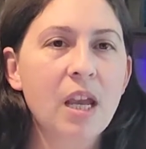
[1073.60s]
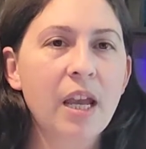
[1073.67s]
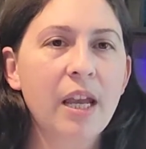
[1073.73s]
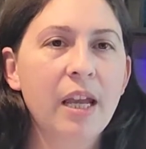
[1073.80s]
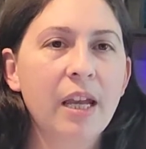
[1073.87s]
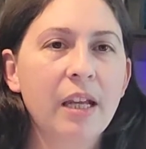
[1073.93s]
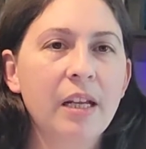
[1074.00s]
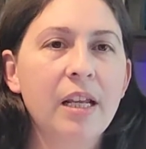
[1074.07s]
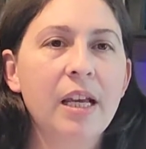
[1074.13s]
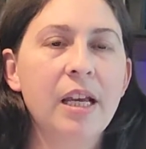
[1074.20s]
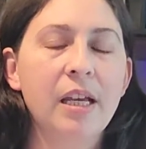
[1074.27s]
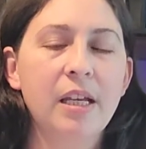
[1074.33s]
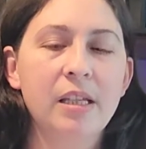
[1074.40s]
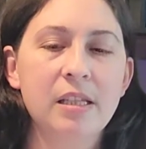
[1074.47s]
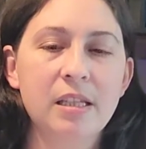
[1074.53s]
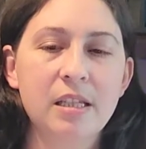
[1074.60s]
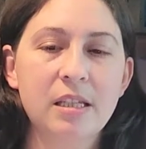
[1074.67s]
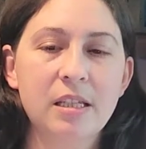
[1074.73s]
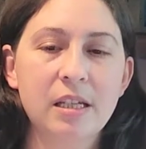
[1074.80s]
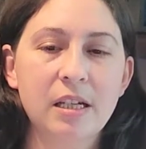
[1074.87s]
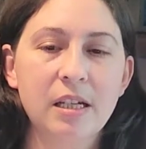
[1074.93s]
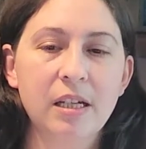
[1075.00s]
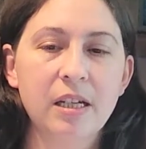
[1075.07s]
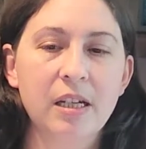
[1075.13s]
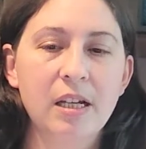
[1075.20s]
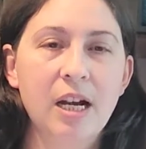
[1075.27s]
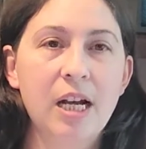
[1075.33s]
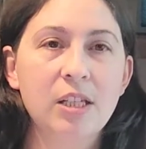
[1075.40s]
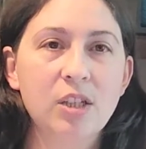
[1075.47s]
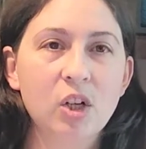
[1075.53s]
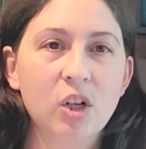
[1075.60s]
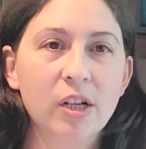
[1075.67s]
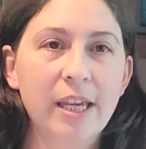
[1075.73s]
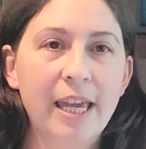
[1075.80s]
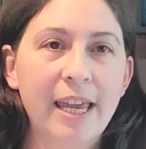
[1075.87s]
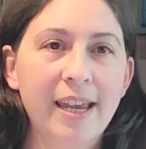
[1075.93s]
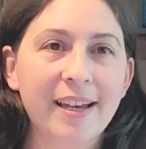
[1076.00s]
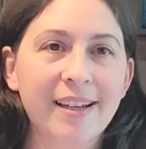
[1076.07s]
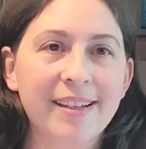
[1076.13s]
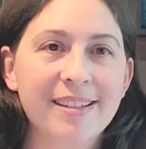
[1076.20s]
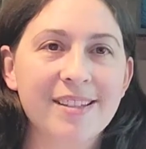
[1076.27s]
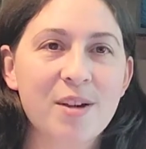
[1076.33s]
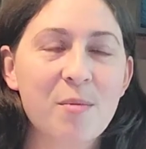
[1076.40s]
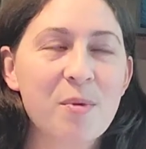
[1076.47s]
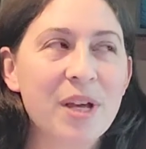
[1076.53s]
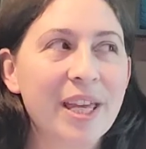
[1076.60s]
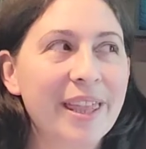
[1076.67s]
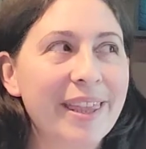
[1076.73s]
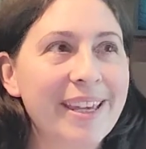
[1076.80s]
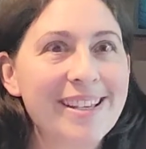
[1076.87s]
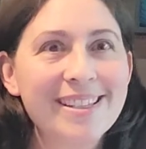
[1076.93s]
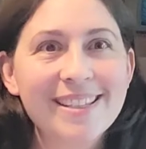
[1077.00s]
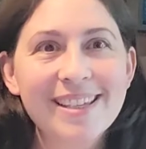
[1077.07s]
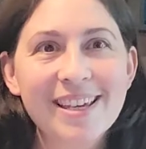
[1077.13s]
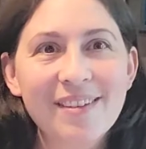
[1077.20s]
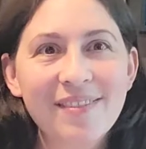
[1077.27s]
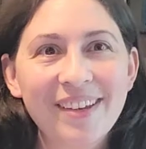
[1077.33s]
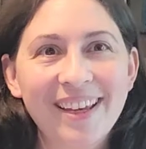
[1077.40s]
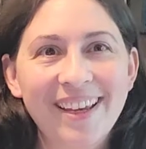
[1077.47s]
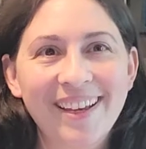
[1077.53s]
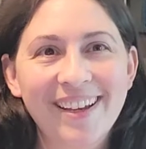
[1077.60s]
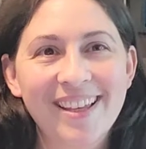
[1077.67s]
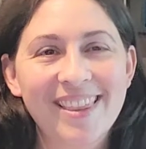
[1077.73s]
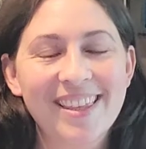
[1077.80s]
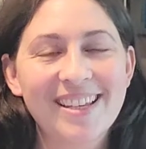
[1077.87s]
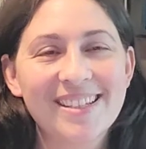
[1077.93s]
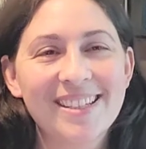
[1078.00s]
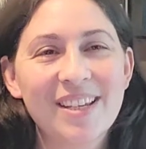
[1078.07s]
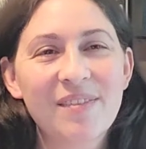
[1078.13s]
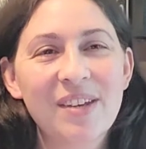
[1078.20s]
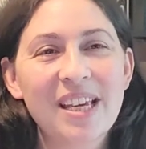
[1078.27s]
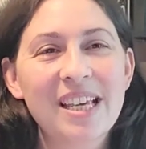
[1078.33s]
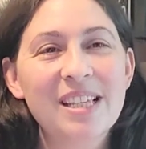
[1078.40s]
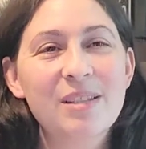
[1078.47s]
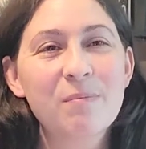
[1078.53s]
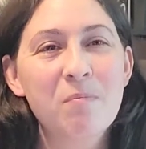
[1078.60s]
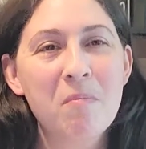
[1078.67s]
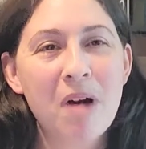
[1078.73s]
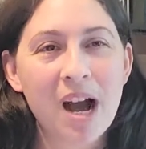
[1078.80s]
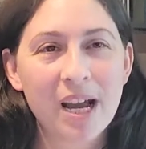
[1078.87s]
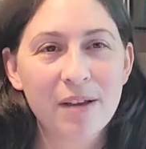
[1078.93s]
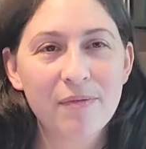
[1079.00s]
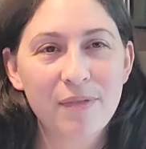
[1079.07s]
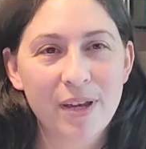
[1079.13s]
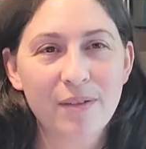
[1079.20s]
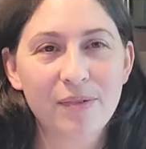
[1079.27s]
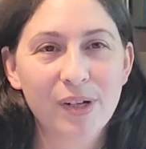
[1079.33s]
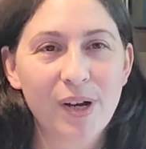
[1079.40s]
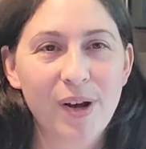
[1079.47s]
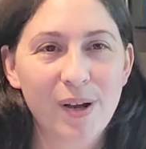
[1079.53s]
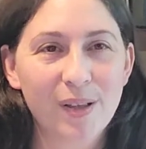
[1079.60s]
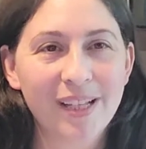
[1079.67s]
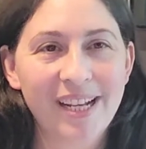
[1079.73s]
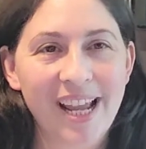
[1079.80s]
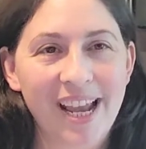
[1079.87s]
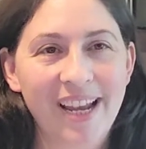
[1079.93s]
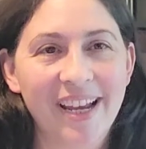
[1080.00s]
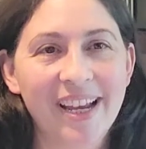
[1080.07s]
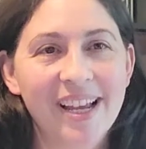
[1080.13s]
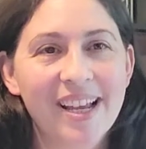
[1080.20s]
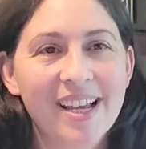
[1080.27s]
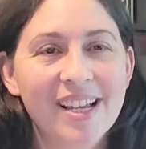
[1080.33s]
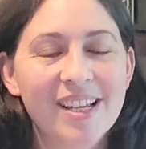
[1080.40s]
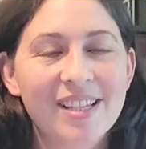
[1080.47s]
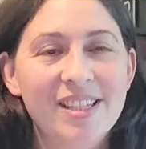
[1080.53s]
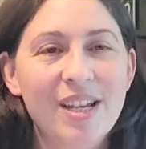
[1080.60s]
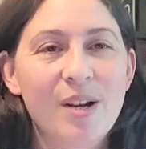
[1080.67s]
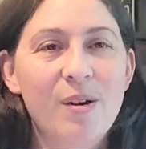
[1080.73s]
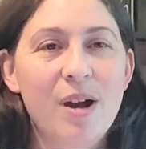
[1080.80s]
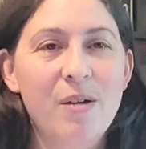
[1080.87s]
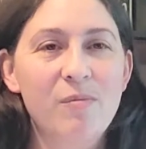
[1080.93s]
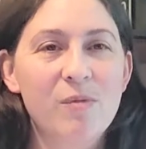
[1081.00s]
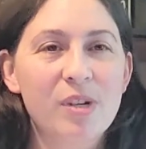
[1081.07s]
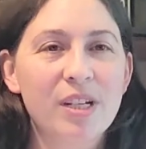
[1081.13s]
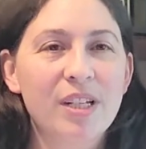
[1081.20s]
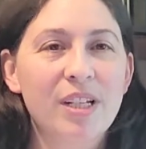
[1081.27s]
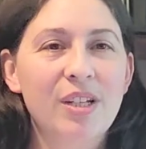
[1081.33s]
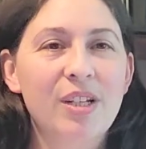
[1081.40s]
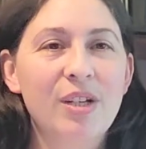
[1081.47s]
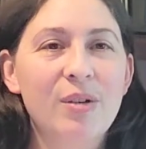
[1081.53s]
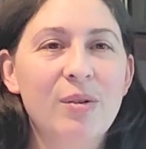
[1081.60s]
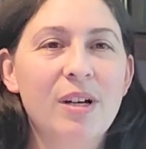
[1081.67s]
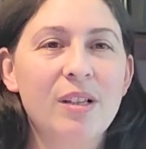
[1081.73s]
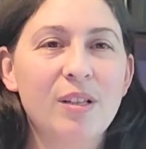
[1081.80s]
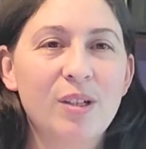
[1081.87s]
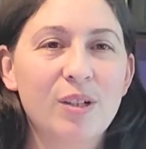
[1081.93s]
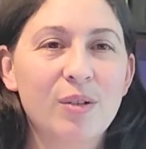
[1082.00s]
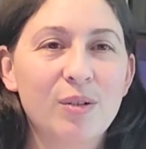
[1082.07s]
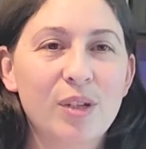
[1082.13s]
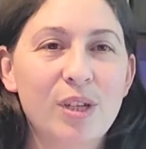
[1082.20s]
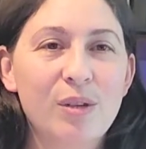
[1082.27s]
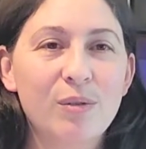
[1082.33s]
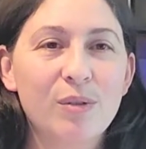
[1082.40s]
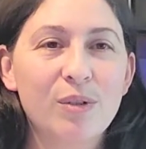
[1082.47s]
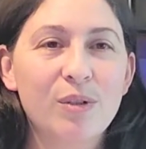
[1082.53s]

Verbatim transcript: and it's a turkey. So I'm like, Thanksgiving. Thanksgiving is my favorite holiday. So I'm wanting to do a little cute